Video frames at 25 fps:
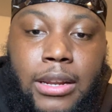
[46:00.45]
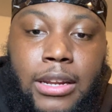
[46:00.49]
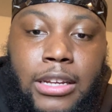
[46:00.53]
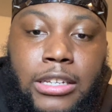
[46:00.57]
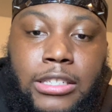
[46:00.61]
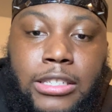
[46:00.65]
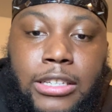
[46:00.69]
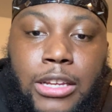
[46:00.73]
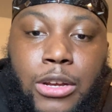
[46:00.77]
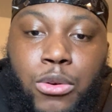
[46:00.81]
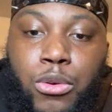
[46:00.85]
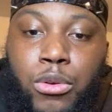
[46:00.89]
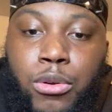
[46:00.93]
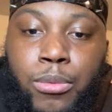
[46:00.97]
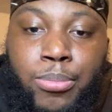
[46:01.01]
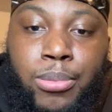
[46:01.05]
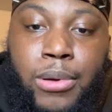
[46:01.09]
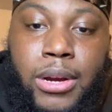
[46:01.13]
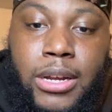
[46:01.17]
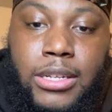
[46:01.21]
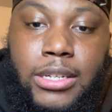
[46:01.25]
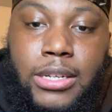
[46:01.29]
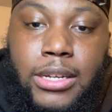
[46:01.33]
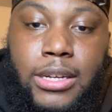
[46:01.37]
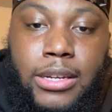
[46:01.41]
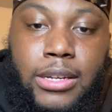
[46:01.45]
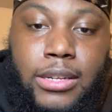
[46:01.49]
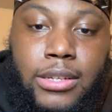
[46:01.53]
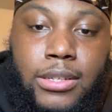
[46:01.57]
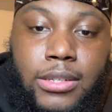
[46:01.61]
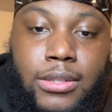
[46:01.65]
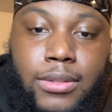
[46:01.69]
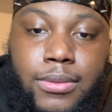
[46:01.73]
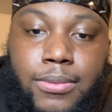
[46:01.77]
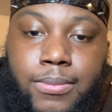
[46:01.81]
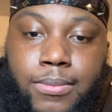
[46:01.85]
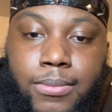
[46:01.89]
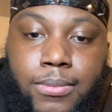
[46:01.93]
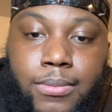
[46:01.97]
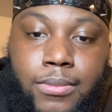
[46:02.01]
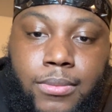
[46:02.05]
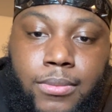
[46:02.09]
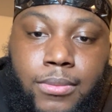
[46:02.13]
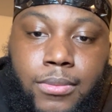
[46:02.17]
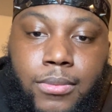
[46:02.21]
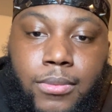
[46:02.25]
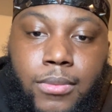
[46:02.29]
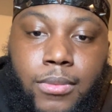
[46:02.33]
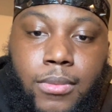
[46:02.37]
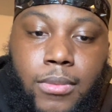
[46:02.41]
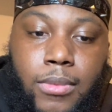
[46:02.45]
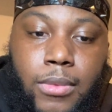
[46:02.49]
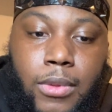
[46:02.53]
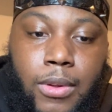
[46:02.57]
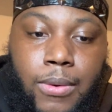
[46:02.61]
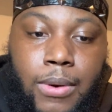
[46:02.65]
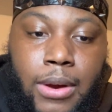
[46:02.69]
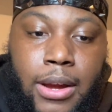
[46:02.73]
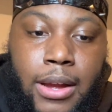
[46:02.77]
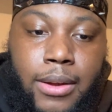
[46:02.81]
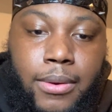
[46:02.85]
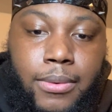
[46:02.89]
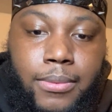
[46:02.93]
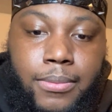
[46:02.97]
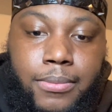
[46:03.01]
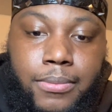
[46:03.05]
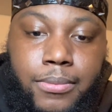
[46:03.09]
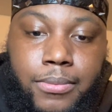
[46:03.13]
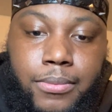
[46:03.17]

Let's see who the branch is, right?